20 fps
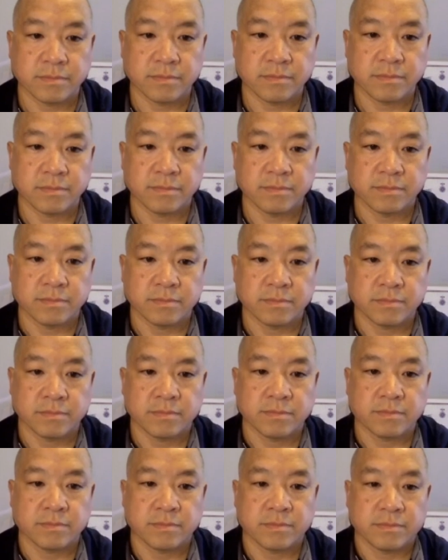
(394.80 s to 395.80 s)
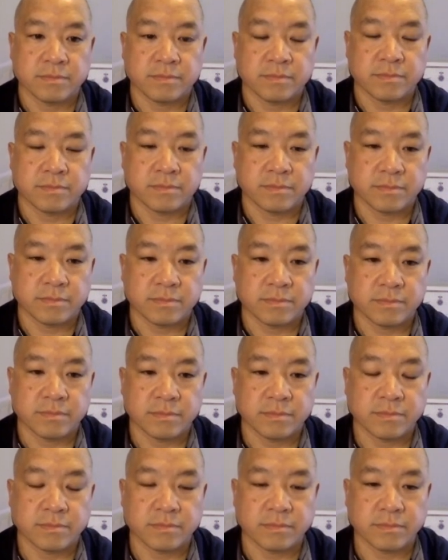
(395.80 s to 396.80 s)

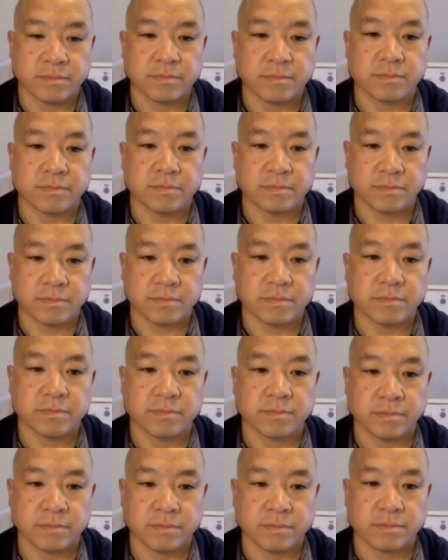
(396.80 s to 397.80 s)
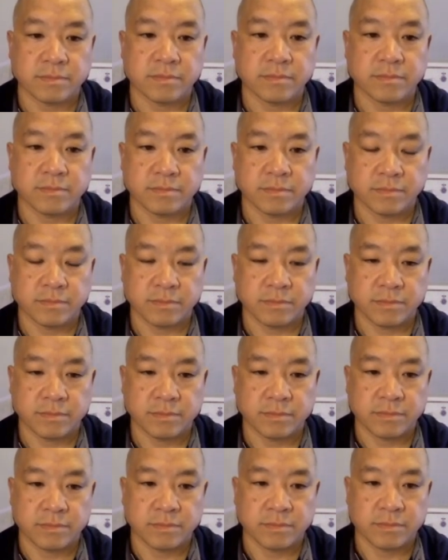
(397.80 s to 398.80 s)

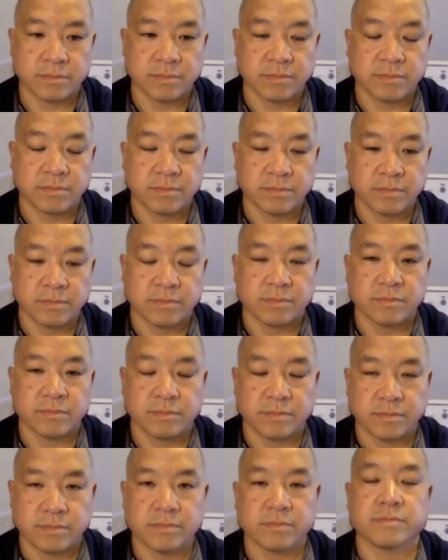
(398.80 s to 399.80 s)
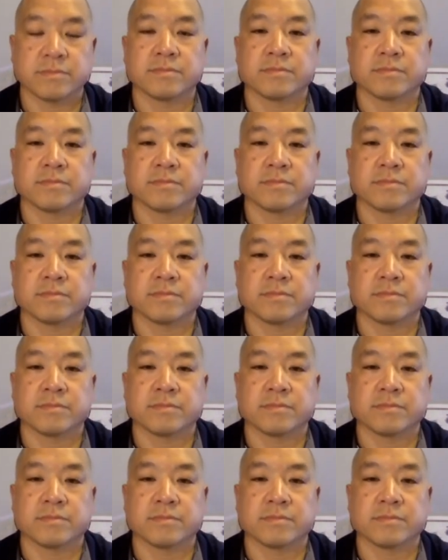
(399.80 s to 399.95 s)
No words are spoken by the person on screen.